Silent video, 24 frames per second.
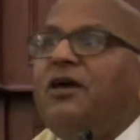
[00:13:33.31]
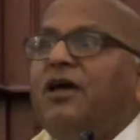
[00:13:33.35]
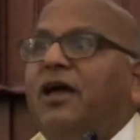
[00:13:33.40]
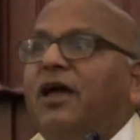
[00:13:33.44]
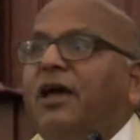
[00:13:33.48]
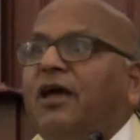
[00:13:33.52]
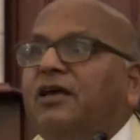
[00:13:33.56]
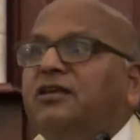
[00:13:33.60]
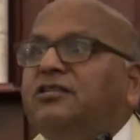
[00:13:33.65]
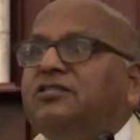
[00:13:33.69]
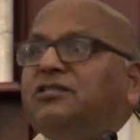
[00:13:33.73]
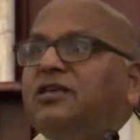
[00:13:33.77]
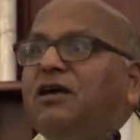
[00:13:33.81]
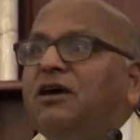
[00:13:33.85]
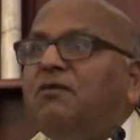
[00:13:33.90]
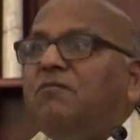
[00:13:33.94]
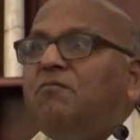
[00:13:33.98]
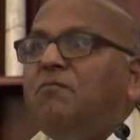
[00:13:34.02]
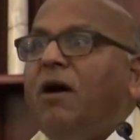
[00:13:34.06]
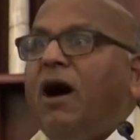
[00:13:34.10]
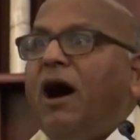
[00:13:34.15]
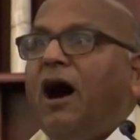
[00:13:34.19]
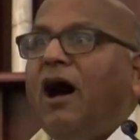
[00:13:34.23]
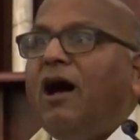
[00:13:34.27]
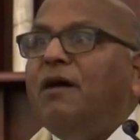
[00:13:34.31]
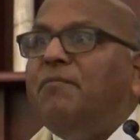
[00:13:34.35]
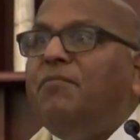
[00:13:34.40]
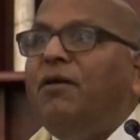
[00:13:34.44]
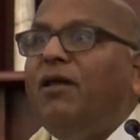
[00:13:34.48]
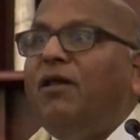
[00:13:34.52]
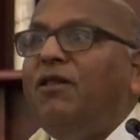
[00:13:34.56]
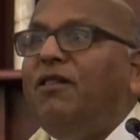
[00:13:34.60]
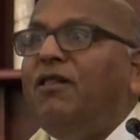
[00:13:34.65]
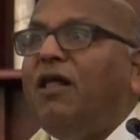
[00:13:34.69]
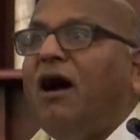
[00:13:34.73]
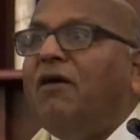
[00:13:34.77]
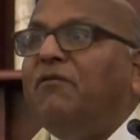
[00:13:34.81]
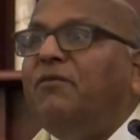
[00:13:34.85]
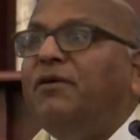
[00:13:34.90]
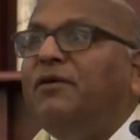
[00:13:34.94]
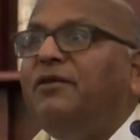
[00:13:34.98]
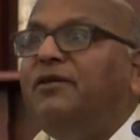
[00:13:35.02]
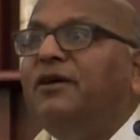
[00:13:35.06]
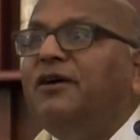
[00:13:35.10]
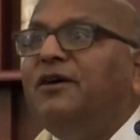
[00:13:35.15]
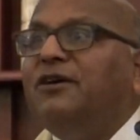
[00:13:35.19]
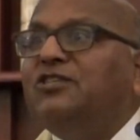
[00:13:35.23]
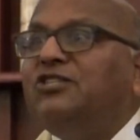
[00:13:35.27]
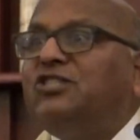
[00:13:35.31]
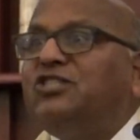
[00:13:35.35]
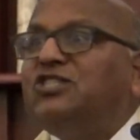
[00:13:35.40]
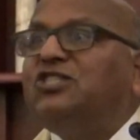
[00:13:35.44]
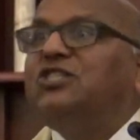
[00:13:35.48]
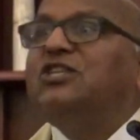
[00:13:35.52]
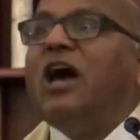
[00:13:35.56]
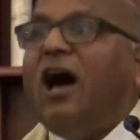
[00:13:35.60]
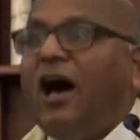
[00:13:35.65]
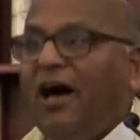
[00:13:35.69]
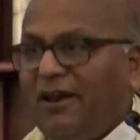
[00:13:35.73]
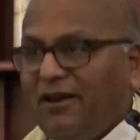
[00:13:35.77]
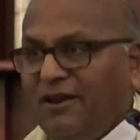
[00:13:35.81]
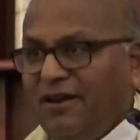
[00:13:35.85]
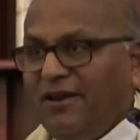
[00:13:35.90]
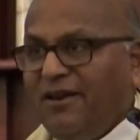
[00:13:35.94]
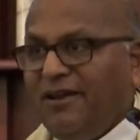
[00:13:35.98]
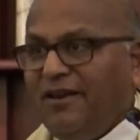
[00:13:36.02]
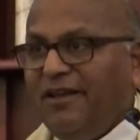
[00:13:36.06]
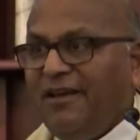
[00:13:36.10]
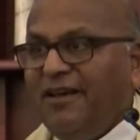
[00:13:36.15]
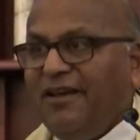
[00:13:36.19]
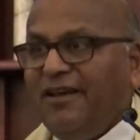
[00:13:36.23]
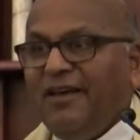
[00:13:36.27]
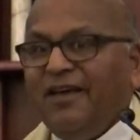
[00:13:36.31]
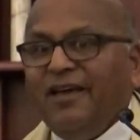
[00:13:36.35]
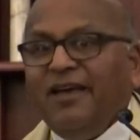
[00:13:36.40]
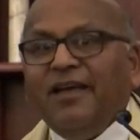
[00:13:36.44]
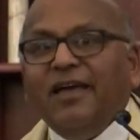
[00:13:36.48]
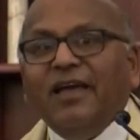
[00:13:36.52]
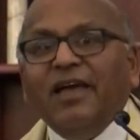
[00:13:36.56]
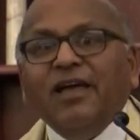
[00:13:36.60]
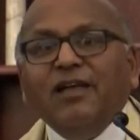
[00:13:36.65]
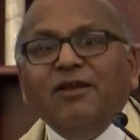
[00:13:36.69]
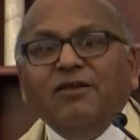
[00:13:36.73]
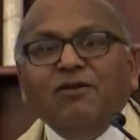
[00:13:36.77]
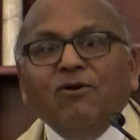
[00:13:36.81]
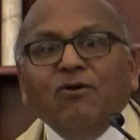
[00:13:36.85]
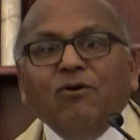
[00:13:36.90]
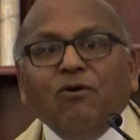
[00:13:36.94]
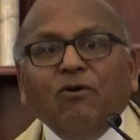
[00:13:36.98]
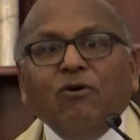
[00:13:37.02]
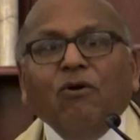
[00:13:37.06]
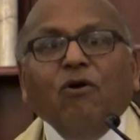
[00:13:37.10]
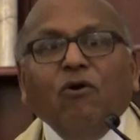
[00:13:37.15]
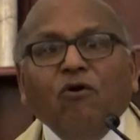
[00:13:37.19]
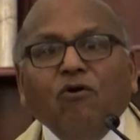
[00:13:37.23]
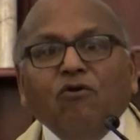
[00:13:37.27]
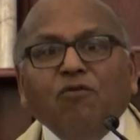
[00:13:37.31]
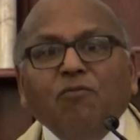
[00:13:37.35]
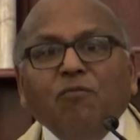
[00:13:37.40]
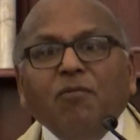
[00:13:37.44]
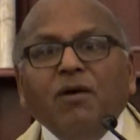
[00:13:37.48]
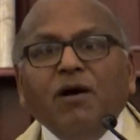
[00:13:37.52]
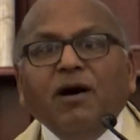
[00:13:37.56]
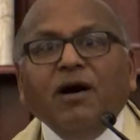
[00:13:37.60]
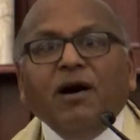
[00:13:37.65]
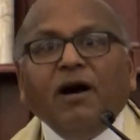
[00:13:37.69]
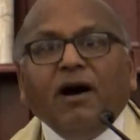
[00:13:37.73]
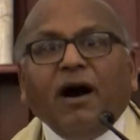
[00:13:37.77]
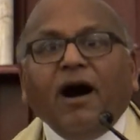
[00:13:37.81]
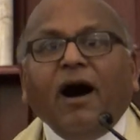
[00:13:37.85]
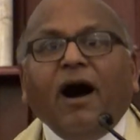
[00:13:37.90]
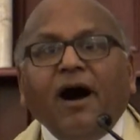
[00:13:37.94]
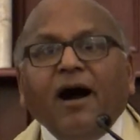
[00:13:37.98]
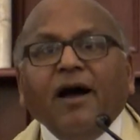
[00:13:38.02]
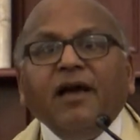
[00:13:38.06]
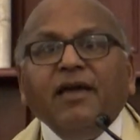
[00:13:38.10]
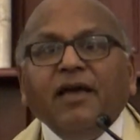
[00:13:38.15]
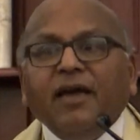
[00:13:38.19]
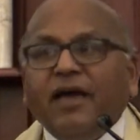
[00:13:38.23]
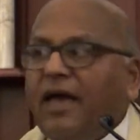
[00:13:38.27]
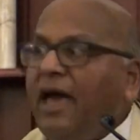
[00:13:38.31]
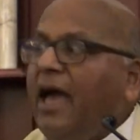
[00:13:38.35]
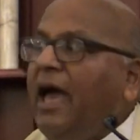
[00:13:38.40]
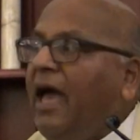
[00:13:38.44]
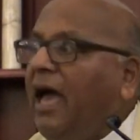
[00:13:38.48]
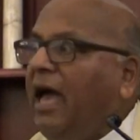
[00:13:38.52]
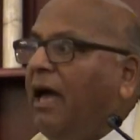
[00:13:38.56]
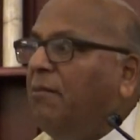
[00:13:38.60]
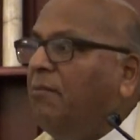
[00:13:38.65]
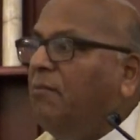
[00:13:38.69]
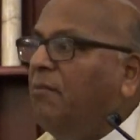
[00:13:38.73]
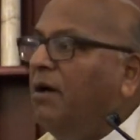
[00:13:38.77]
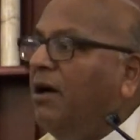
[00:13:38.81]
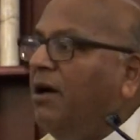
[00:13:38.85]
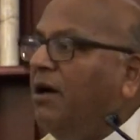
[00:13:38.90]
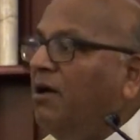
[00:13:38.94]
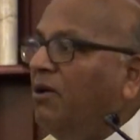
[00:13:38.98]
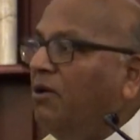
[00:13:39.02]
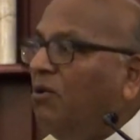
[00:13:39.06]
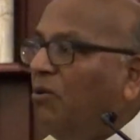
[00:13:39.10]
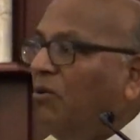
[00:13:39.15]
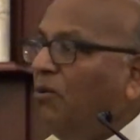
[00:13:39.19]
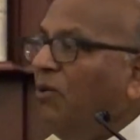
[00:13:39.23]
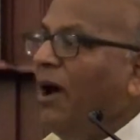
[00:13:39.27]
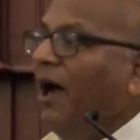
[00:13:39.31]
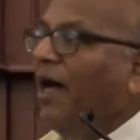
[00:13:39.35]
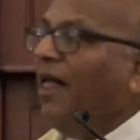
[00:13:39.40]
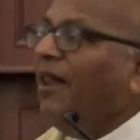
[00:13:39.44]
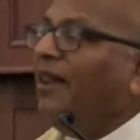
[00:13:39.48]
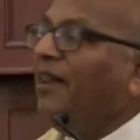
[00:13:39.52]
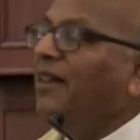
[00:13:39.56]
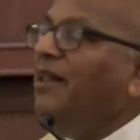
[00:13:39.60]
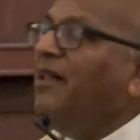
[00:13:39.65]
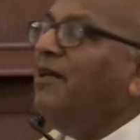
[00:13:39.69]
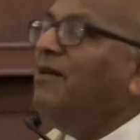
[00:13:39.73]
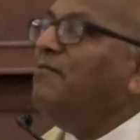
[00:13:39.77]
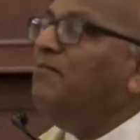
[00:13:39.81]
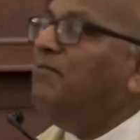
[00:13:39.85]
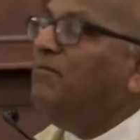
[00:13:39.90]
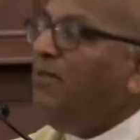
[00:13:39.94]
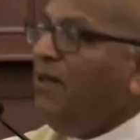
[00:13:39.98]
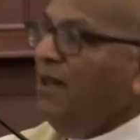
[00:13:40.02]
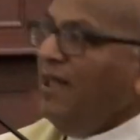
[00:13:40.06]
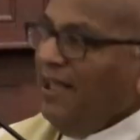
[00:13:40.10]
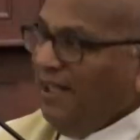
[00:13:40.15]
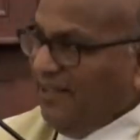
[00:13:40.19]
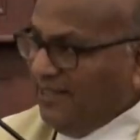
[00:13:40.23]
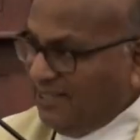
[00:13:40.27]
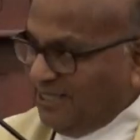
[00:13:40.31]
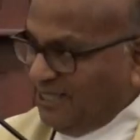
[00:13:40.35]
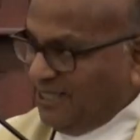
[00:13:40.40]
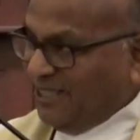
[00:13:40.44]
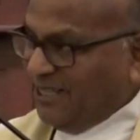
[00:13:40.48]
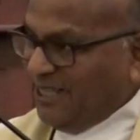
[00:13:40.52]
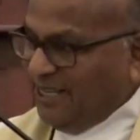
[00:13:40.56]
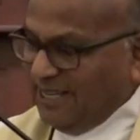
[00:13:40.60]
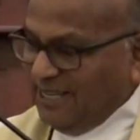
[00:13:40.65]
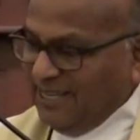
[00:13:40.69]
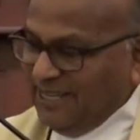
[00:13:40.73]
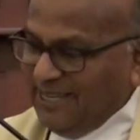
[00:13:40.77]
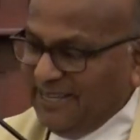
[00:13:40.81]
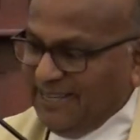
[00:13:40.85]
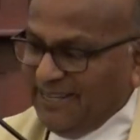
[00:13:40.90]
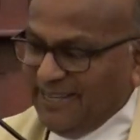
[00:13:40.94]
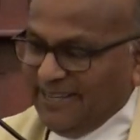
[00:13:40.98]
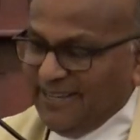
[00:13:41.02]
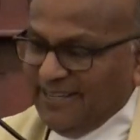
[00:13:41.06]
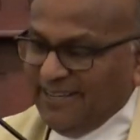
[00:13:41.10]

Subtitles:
is my beloved Son, in whom I am well pleased.